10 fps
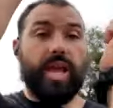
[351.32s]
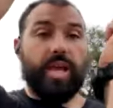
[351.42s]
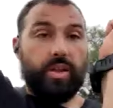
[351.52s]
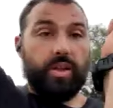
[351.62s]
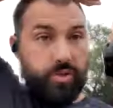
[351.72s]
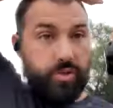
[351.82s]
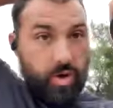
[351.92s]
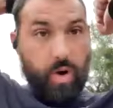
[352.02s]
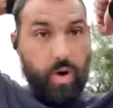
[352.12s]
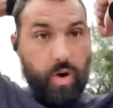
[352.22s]
going to wrap
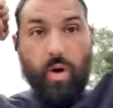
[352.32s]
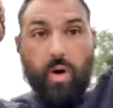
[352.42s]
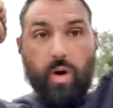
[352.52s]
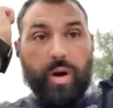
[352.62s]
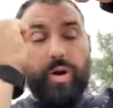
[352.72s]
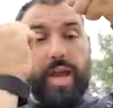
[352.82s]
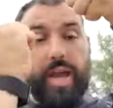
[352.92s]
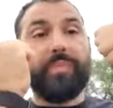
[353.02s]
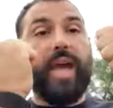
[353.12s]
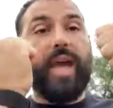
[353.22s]
all the way around.
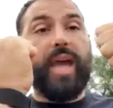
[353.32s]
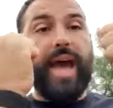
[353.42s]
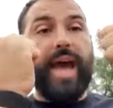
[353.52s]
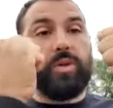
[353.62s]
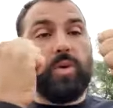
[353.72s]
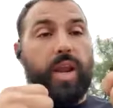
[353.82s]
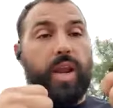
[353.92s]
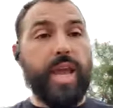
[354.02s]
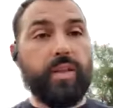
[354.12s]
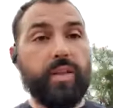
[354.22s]
As we do our
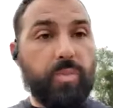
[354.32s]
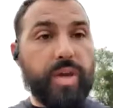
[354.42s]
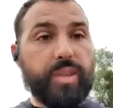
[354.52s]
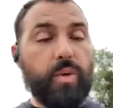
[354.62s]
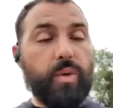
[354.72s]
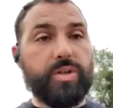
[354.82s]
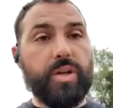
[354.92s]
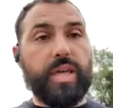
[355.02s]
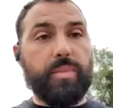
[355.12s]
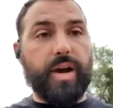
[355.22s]
halo, the big thing I want you to
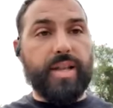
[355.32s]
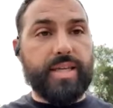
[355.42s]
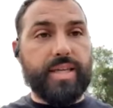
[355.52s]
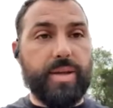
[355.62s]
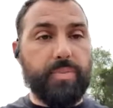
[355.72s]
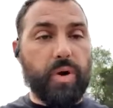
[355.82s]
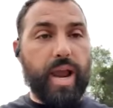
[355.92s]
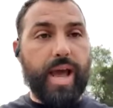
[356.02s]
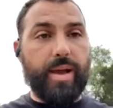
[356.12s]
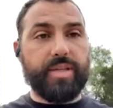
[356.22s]
keep in mind is keep your
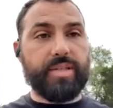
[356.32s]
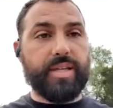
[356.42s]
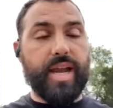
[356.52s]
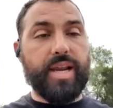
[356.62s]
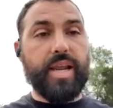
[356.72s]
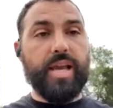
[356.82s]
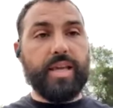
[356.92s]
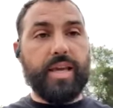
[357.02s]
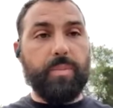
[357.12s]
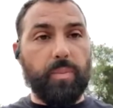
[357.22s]
abs in tight.
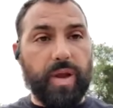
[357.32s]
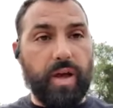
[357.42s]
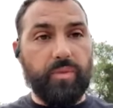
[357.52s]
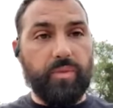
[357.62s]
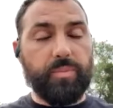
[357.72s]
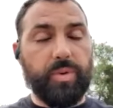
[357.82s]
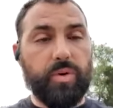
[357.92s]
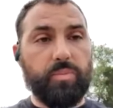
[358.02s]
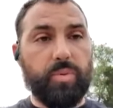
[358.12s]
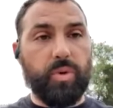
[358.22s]
Keep your pelvic bone
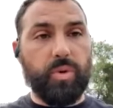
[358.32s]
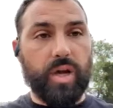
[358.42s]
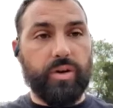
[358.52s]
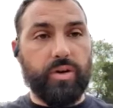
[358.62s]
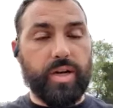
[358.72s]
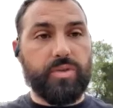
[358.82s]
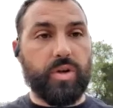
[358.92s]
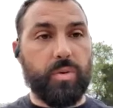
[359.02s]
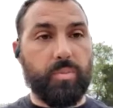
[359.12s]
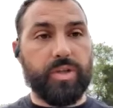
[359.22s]
pulled underneath, so your
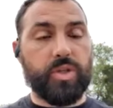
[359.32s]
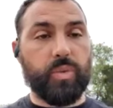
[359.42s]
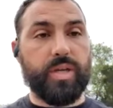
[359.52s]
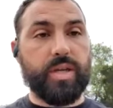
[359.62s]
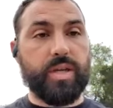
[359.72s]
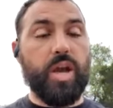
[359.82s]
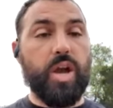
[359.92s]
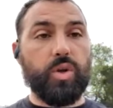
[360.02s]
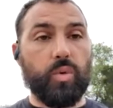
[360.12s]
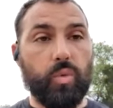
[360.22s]
butt's squeezing.
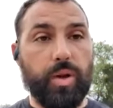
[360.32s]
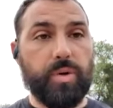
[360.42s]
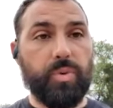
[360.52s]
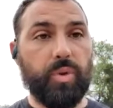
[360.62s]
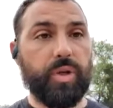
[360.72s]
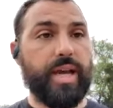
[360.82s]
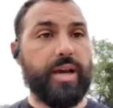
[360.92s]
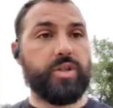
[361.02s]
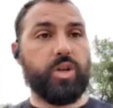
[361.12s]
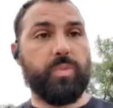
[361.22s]
Your ribs are pulling down to
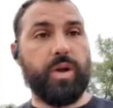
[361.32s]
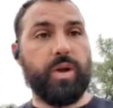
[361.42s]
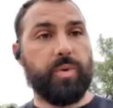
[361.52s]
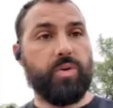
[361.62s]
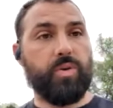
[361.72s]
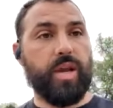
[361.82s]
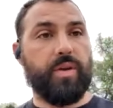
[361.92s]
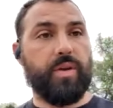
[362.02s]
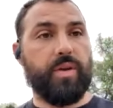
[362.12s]
your pelvic bone, and then